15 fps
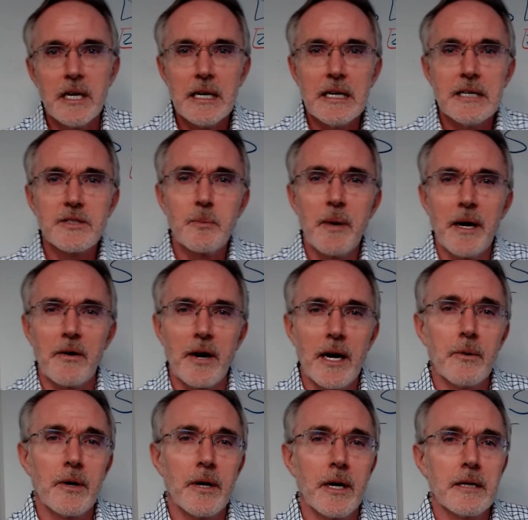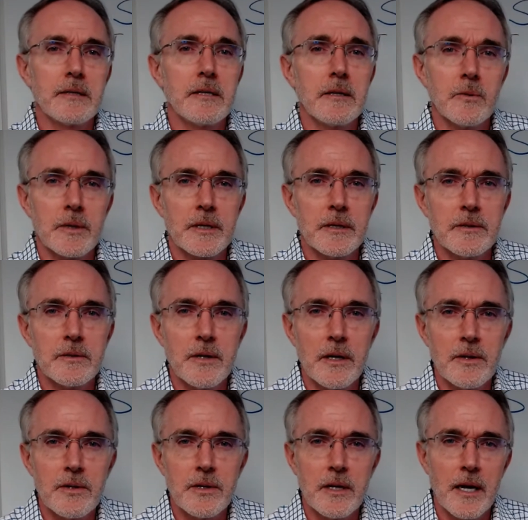It's about how an IT
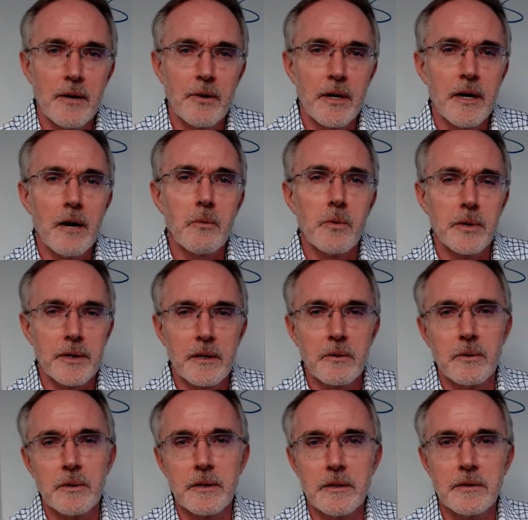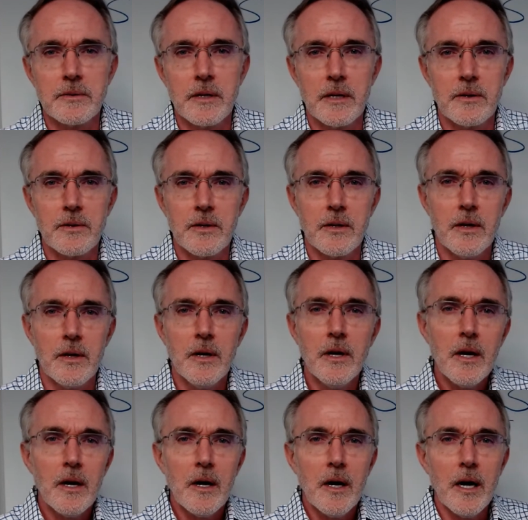organization, how a networking organization
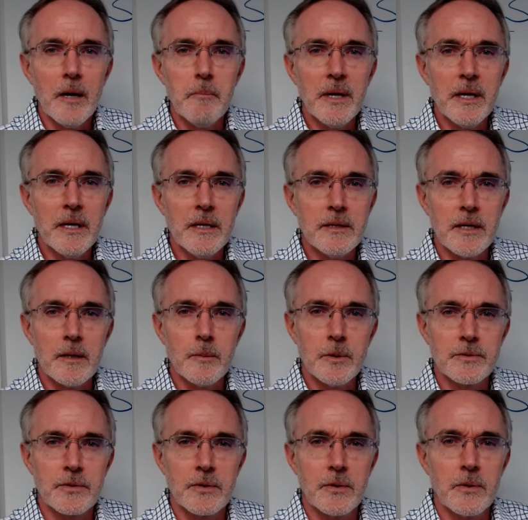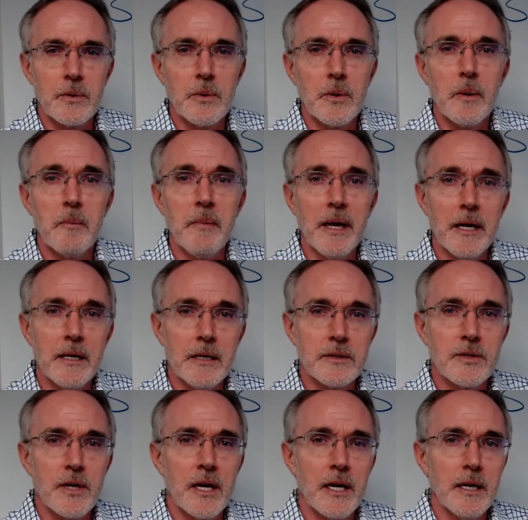is able to
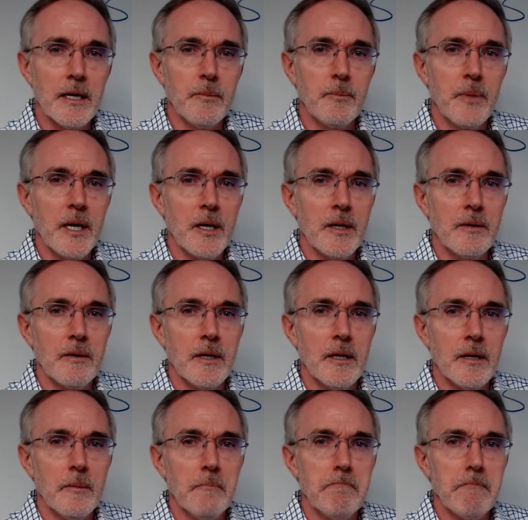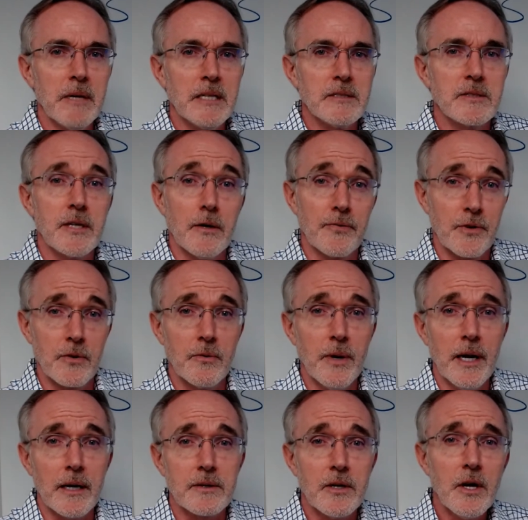manage and
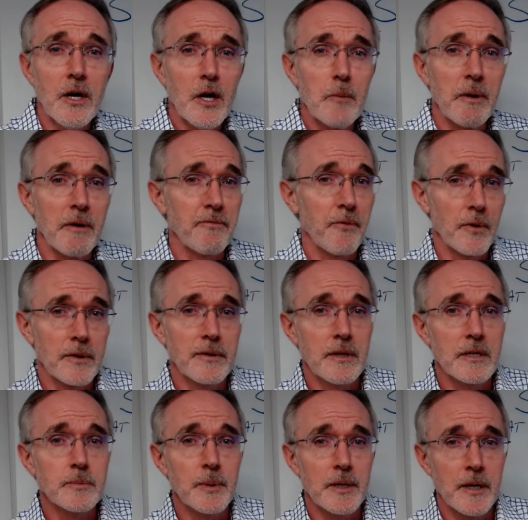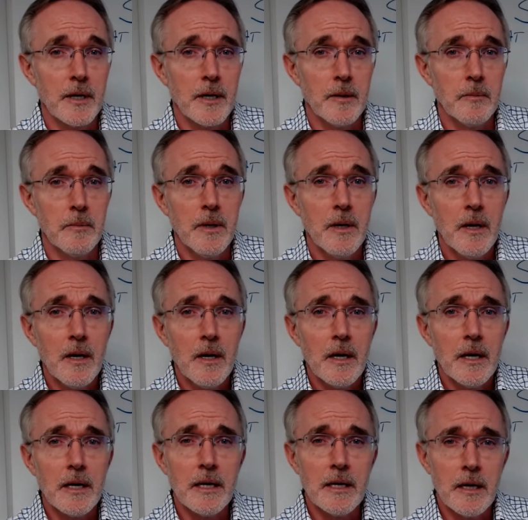self-correct before things become
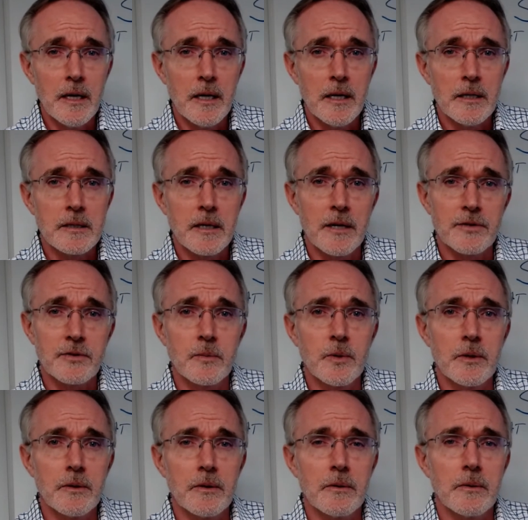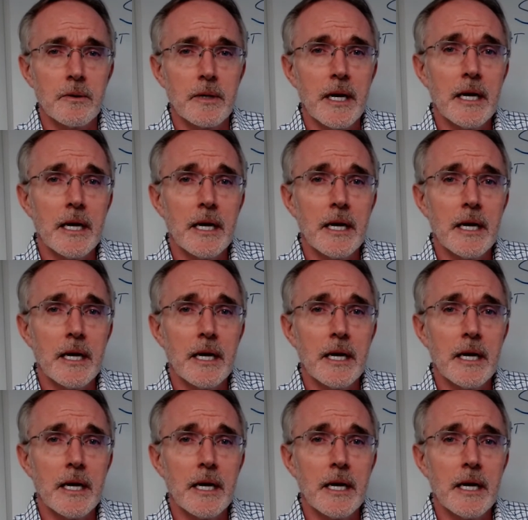customer or end